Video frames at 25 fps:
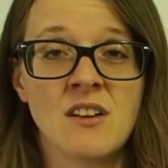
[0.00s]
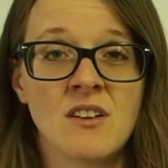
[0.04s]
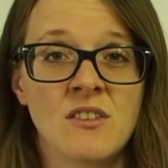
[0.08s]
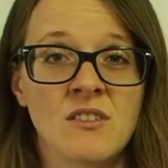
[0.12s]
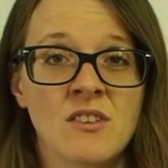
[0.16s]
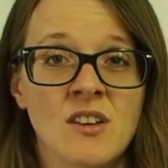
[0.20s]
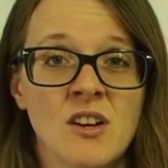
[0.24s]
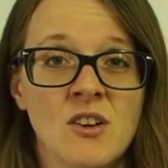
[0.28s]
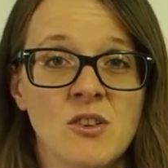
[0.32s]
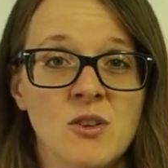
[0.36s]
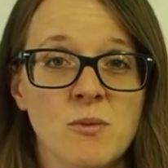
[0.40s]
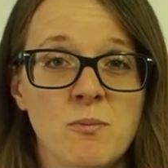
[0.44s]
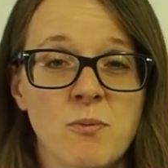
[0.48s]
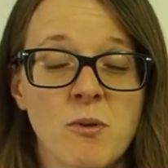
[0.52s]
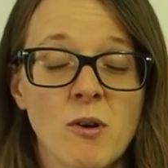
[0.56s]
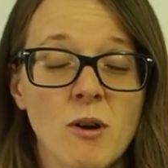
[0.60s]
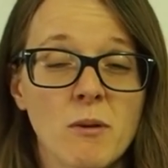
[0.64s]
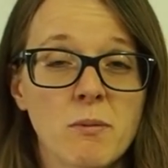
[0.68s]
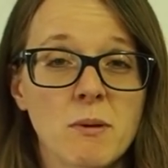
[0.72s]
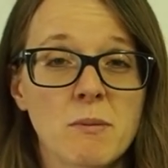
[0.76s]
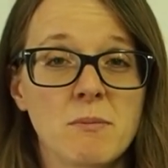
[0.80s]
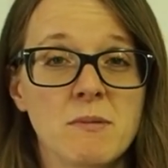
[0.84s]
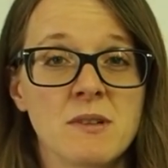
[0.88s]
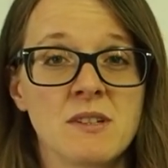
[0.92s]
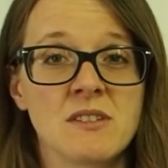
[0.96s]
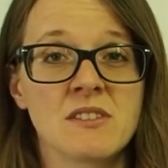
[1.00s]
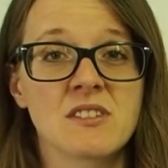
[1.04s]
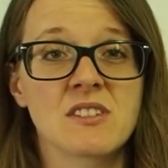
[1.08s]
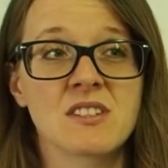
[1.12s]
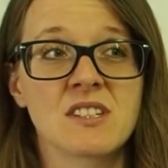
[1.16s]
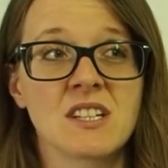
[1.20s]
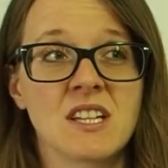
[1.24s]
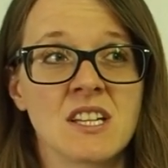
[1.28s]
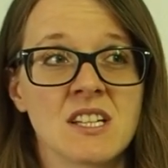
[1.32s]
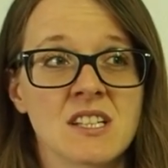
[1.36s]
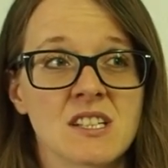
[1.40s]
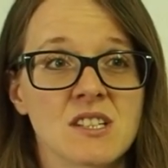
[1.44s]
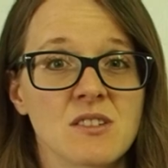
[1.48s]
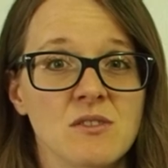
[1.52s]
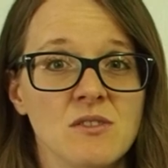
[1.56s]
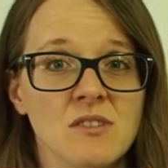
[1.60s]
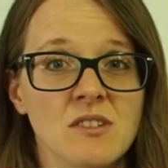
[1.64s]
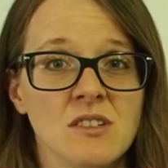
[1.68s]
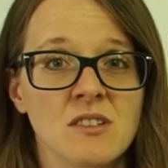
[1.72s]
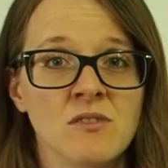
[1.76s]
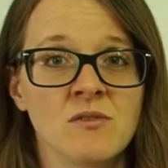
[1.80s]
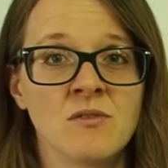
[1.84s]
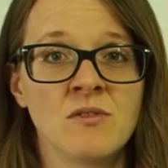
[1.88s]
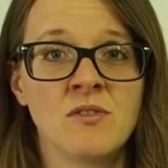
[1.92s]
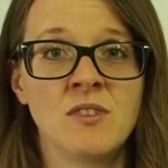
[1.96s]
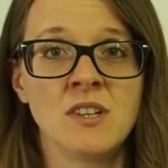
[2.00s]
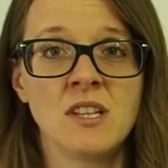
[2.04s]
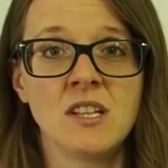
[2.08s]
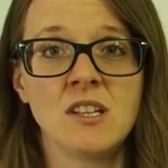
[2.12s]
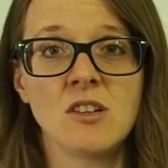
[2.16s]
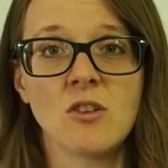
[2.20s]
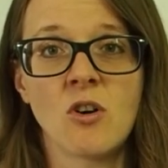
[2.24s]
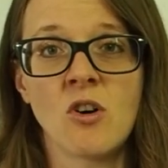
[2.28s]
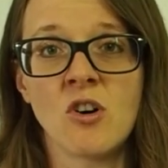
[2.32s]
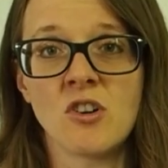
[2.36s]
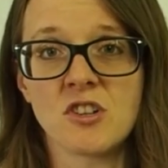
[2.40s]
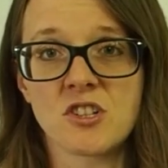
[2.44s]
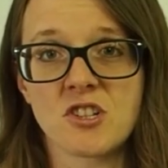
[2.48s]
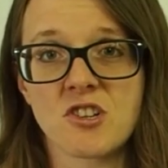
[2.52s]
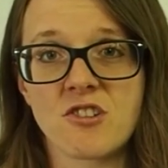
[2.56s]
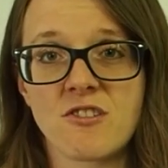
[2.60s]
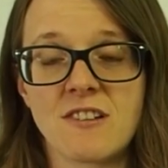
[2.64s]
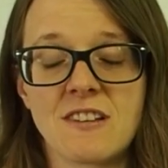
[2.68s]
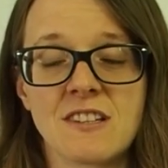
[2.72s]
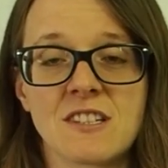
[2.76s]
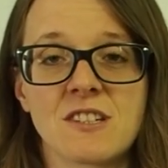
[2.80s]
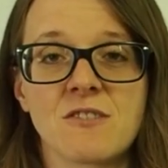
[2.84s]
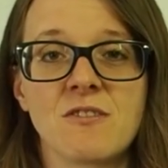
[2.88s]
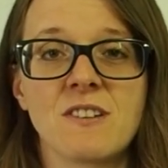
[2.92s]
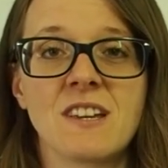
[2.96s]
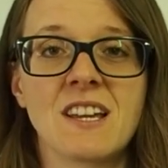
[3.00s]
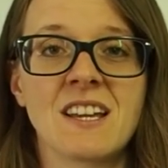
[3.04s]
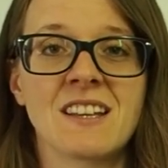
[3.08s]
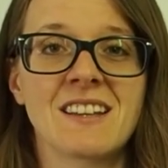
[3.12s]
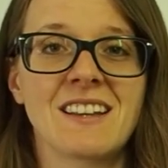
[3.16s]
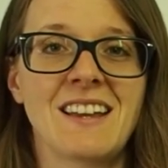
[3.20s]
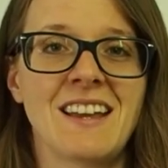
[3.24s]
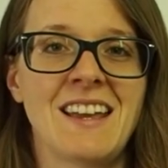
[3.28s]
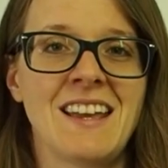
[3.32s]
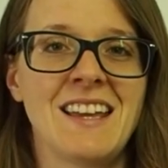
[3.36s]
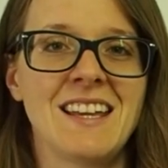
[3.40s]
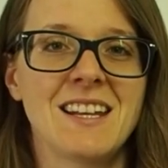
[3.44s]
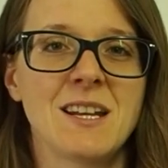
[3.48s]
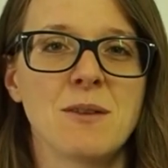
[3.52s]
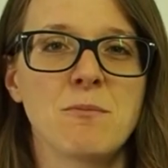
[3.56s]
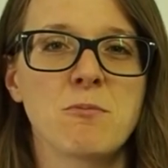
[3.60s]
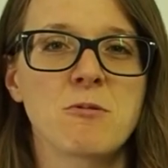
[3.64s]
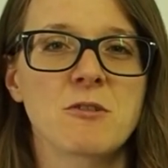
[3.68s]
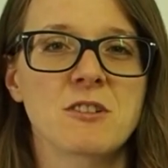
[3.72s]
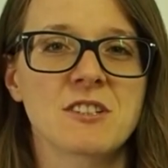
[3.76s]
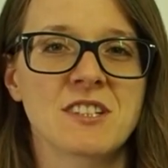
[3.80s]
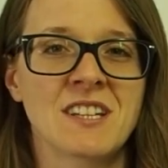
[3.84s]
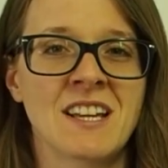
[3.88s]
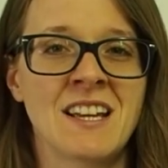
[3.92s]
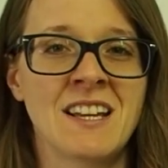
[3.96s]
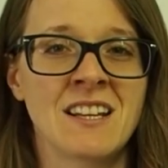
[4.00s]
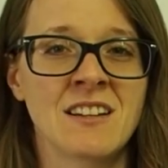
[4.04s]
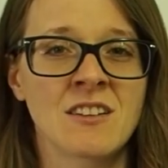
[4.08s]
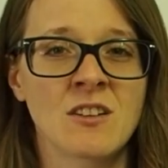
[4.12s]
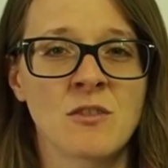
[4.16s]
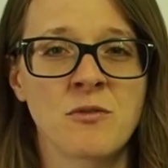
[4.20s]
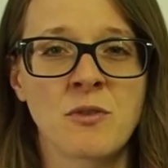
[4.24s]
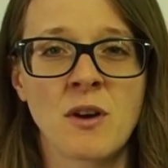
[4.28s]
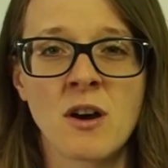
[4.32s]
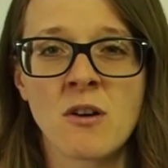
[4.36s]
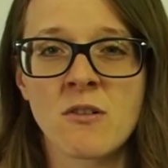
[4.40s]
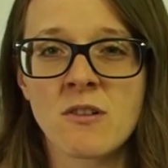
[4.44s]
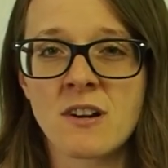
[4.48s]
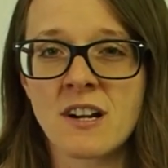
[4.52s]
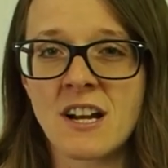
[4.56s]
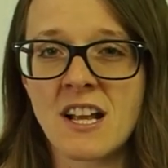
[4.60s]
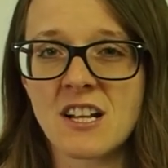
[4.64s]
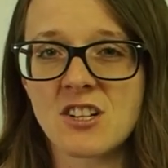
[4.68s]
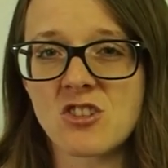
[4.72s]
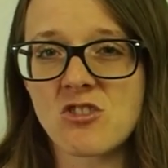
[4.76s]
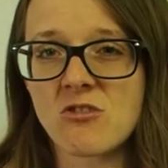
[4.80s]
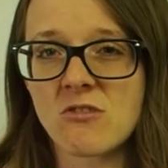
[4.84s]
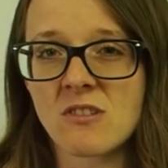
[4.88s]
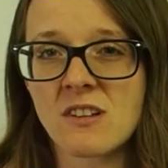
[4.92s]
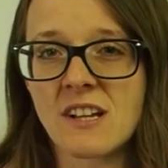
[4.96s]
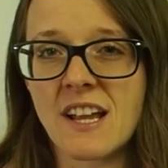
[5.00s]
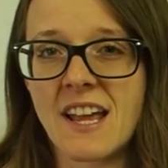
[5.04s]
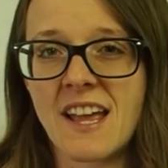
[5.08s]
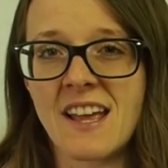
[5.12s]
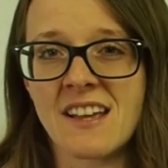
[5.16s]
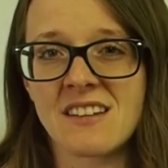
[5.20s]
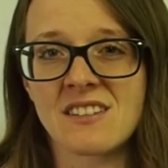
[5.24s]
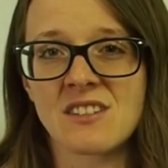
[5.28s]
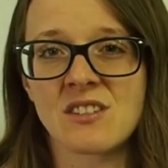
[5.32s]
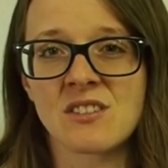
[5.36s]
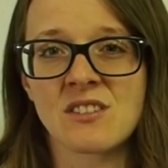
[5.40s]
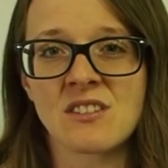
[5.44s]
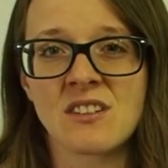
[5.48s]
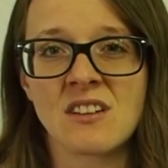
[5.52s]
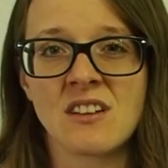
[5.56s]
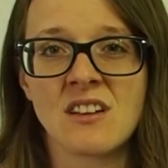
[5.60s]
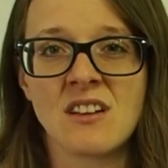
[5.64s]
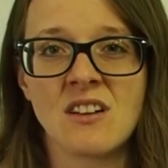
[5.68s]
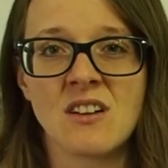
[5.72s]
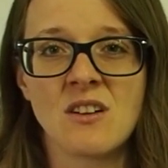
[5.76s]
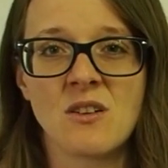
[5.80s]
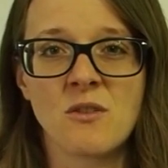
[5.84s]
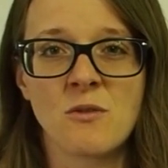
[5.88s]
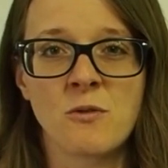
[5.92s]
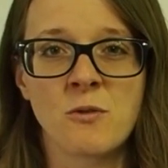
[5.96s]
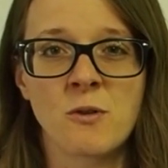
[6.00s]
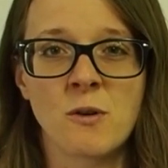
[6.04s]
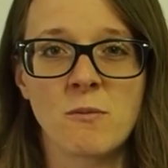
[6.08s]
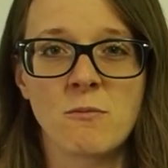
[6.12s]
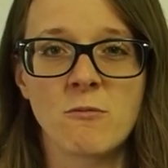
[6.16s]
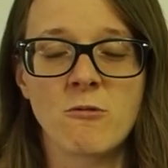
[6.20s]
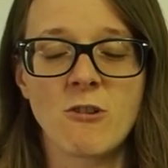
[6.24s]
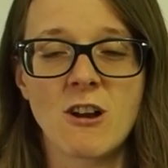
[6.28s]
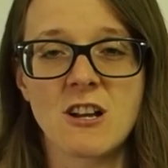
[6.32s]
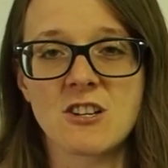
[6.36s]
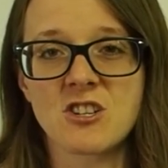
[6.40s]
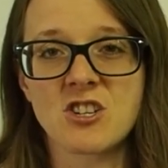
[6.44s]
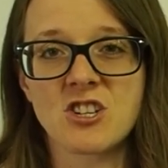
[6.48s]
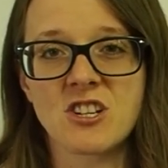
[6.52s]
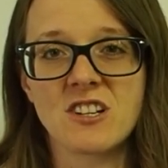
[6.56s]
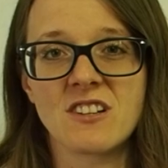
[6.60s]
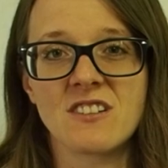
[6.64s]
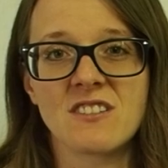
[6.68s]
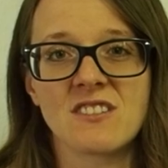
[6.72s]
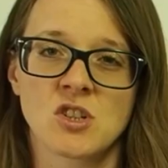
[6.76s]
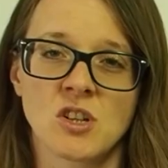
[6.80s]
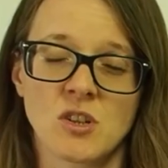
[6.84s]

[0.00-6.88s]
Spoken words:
Now the problem is that we Austrians, we get 80% of our natural gas from Russia.